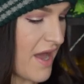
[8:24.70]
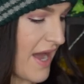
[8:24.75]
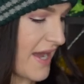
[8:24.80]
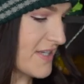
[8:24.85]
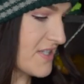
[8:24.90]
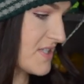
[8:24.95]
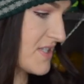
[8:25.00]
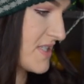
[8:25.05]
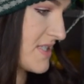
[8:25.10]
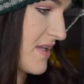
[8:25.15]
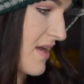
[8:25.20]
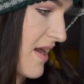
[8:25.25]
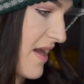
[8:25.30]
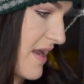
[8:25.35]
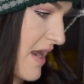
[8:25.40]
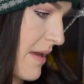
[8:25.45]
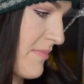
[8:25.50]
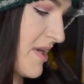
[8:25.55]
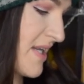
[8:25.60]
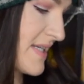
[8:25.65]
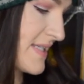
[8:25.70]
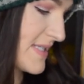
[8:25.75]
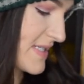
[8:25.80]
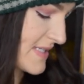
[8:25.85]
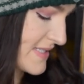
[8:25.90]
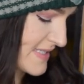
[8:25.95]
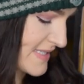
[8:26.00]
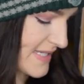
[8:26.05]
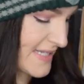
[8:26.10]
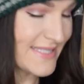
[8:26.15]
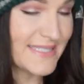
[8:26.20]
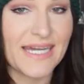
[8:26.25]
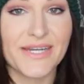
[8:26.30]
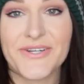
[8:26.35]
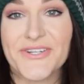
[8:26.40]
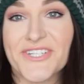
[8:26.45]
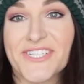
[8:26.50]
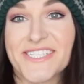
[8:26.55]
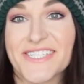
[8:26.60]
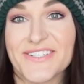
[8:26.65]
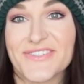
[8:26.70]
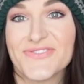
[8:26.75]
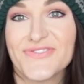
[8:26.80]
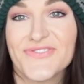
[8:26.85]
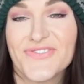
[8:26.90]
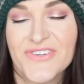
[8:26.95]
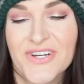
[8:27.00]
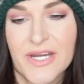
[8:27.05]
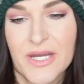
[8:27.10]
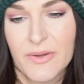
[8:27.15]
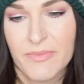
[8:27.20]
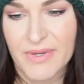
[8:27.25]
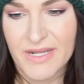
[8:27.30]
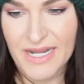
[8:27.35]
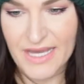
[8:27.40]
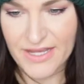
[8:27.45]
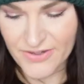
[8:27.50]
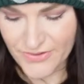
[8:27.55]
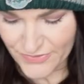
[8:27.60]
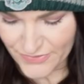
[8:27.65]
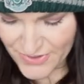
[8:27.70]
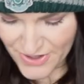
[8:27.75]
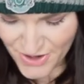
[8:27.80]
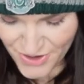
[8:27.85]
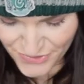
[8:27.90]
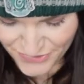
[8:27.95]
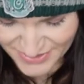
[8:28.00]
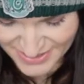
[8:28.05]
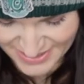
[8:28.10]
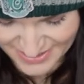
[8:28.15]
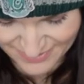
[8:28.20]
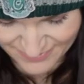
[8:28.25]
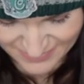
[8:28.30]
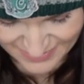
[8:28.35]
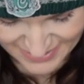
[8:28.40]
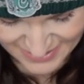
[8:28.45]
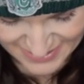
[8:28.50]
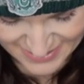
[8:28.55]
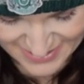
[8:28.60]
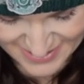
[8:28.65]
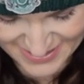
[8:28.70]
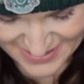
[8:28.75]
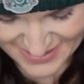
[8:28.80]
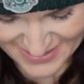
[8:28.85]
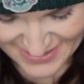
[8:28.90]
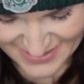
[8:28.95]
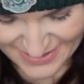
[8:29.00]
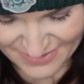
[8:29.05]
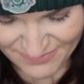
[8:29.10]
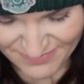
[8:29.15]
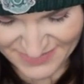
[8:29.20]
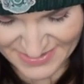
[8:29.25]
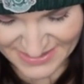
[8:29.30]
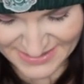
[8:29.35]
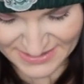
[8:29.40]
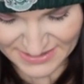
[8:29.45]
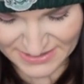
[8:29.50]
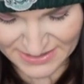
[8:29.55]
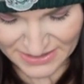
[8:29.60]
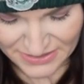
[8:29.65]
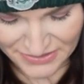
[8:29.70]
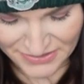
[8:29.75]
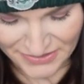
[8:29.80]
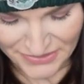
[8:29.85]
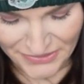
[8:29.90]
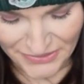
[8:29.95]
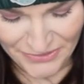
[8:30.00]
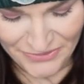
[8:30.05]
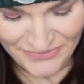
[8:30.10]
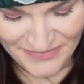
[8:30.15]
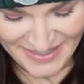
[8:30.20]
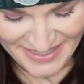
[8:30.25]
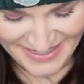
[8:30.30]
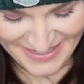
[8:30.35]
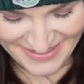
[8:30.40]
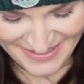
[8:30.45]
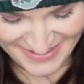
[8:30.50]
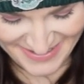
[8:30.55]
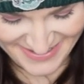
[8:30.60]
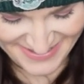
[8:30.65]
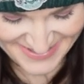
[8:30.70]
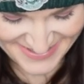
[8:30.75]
I just thought, I mean, it does say decorative, but I don't know that, like, it necessarily, oh my God.